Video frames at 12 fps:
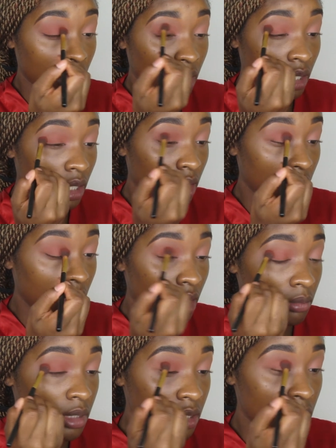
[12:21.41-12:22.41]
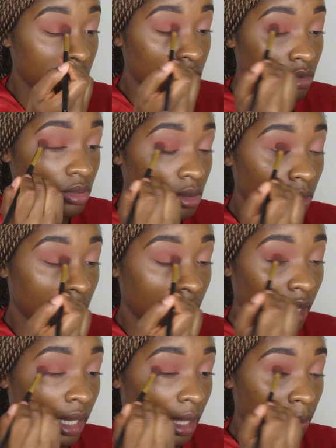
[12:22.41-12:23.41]
And I'm just doing
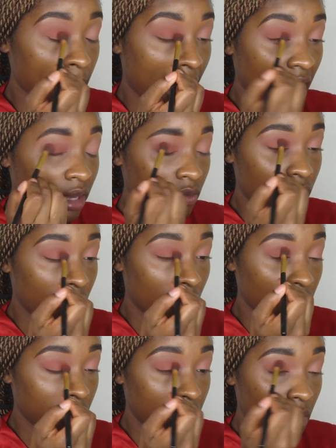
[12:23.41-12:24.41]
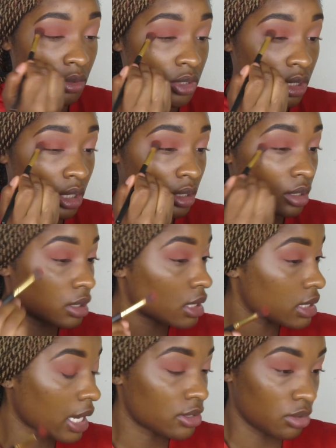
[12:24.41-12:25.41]
a like back and forth motion
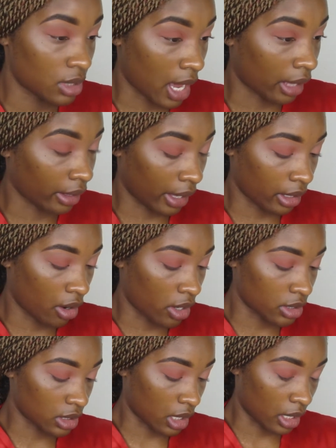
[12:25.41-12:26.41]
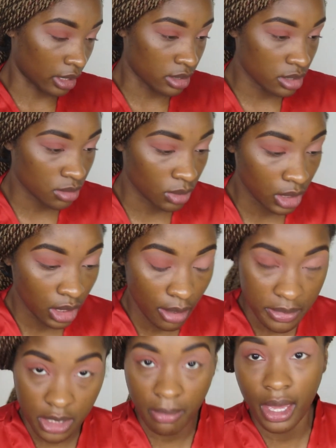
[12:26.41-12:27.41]
because I do not like harsh lines. When it
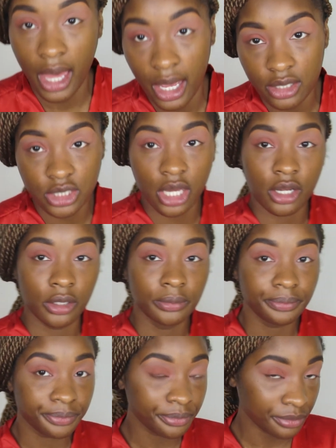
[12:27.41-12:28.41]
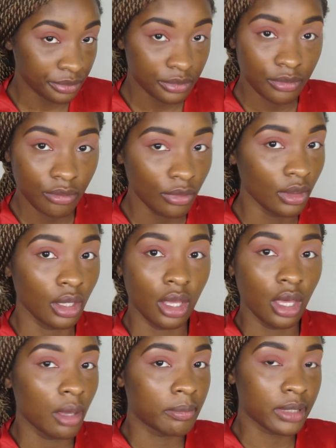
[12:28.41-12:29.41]
comes to my eyeshadow,
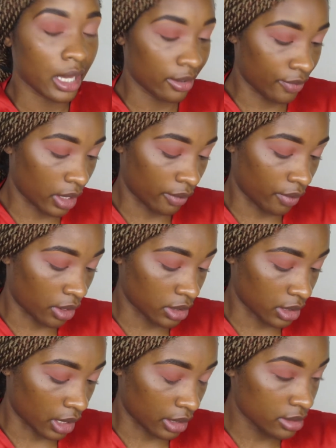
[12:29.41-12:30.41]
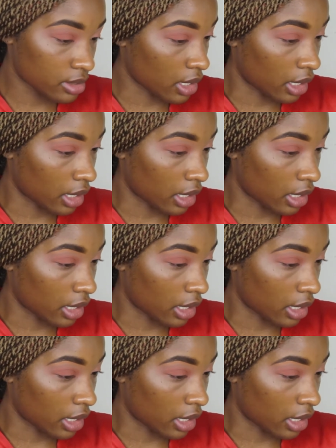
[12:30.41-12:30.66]
I'm not a fan of harsh lines.